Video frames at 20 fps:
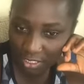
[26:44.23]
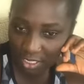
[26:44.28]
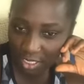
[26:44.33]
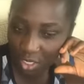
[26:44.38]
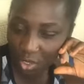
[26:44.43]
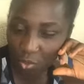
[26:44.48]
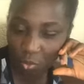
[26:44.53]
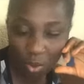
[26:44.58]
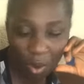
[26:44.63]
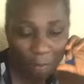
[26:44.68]

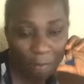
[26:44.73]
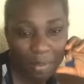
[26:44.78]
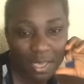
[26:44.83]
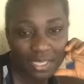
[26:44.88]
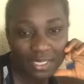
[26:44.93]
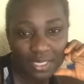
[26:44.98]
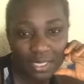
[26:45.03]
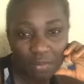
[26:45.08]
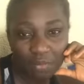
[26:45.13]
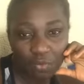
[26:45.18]
What
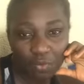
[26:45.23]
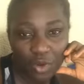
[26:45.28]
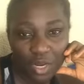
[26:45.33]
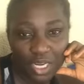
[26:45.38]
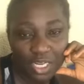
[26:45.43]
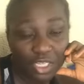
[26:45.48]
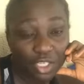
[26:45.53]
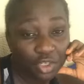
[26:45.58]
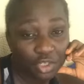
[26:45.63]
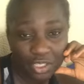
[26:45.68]
makes them
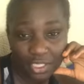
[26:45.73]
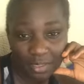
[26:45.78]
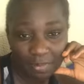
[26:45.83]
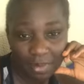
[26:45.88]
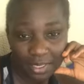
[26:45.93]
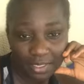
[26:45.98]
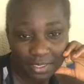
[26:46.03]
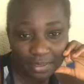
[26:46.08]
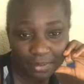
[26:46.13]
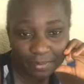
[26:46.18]
read doesn't
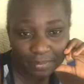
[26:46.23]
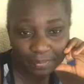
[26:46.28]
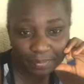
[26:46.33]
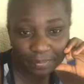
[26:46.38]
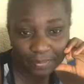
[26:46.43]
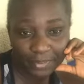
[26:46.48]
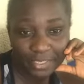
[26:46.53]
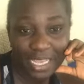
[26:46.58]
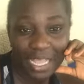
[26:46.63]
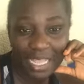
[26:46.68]
matter,
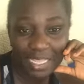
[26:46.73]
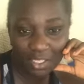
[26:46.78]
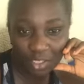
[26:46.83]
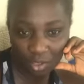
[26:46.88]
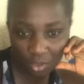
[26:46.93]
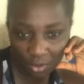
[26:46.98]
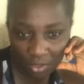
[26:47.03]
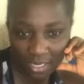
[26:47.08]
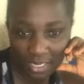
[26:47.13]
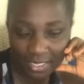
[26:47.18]
as
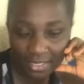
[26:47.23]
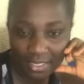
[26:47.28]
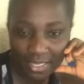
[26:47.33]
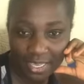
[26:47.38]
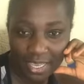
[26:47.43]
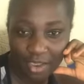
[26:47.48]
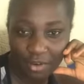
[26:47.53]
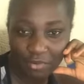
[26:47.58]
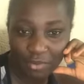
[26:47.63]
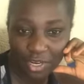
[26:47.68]
long as they
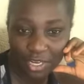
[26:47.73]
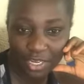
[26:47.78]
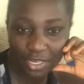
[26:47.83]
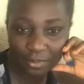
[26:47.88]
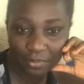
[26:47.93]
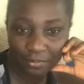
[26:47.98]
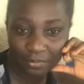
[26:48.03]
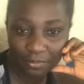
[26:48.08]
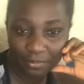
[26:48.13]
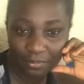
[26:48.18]
get reading.
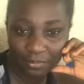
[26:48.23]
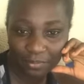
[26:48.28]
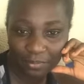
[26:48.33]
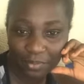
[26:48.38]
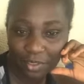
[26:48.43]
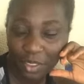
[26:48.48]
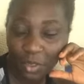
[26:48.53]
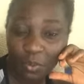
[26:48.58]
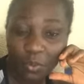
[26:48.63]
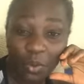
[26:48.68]

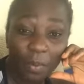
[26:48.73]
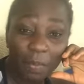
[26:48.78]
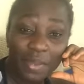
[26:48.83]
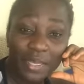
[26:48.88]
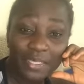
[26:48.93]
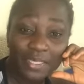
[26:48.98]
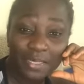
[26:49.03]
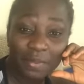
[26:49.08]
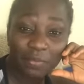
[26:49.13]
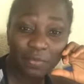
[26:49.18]
What
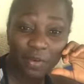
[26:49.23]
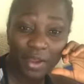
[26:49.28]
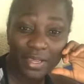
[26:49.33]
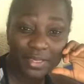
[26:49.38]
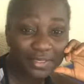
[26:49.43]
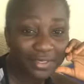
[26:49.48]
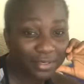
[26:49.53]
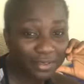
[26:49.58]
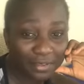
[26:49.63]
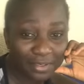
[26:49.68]
makes them
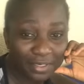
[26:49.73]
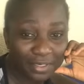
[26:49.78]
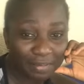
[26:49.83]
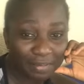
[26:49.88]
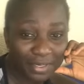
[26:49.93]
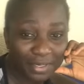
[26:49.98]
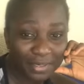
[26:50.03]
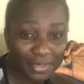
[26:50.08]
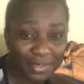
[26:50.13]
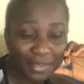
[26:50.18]
write doesn't
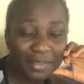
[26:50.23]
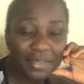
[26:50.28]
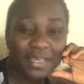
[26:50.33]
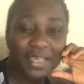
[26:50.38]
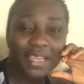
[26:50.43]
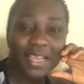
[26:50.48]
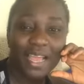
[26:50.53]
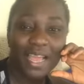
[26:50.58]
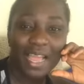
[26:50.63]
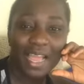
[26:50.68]
matter,
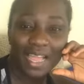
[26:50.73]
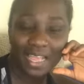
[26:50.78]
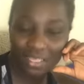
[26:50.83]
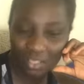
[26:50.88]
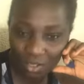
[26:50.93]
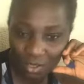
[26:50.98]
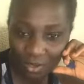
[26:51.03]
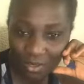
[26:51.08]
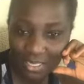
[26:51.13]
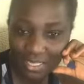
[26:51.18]

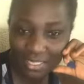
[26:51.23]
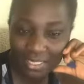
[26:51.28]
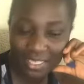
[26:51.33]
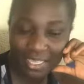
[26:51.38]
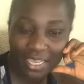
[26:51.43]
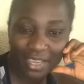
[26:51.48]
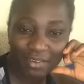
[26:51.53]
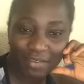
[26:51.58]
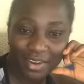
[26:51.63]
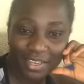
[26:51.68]
as long as they
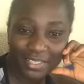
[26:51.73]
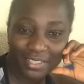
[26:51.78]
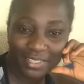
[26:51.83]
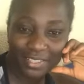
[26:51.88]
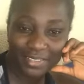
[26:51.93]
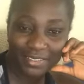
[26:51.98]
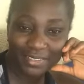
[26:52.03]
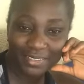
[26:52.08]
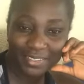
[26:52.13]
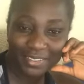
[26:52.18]
get
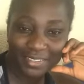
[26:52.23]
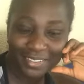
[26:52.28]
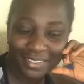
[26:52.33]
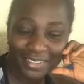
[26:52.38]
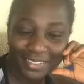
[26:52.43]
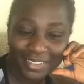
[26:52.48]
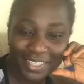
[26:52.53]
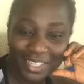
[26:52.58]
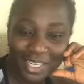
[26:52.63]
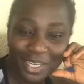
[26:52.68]
writing.
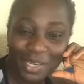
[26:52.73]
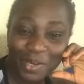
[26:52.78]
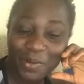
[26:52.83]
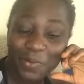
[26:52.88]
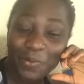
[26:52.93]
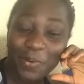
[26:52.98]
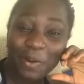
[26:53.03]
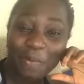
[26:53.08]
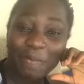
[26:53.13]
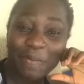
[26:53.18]

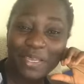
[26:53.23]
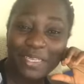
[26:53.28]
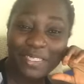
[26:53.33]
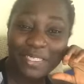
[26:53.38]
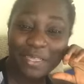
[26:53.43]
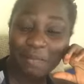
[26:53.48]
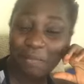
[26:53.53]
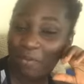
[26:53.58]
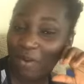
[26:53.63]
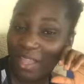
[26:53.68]
What makes
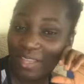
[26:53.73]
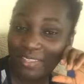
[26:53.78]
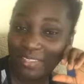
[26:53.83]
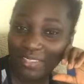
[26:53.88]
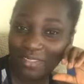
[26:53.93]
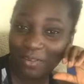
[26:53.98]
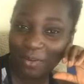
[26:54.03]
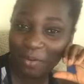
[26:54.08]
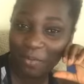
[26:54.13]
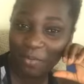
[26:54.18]
them
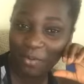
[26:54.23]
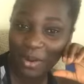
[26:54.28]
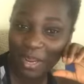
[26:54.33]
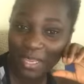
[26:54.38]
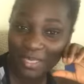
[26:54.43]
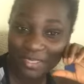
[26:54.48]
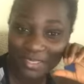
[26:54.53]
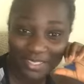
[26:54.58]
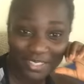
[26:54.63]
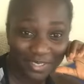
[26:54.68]
practice
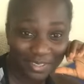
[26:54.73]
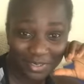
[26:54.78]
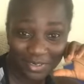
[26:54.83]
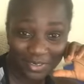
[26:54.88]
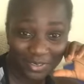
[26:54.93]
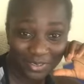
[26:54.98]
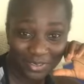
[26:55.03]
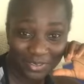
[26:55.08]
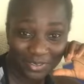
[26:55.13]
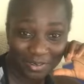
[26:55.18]
comprehension
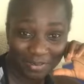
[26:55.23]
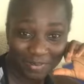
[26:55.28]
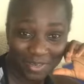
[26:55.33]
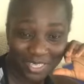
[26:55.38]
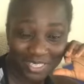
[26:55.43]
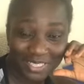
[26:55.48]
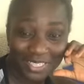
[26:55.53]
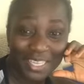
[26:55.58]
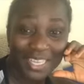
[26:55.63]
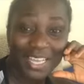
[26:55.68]
does not
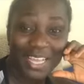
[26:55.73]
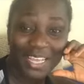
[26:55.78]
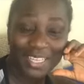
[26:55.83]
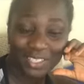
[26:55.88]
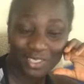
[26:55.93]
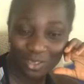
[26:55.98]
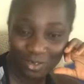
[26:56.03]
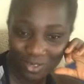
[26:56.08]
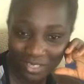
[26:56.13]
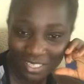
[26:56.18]
matter,
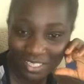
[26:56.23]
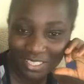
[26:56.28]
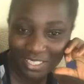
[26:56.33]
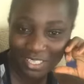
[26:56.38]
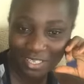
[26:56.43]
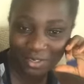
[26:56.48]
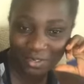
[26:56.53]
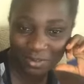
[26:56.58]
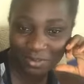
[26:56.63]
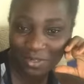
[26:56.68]
as long as
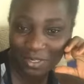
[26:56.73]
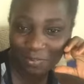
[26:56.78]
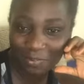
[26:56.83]
they do it.